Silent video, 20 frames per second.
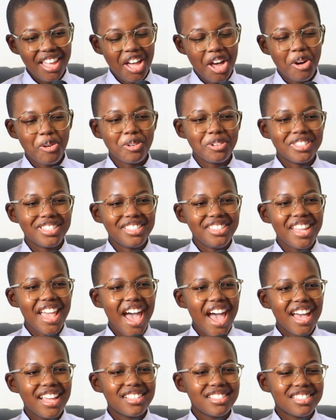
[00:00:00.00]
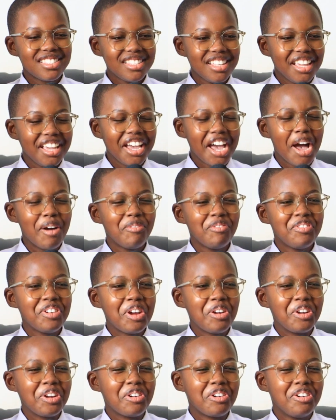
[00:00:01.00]
I was dancing, I'm
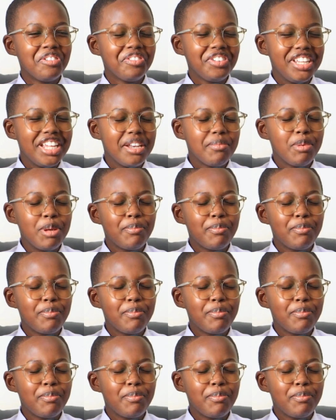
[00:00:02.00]
very confident,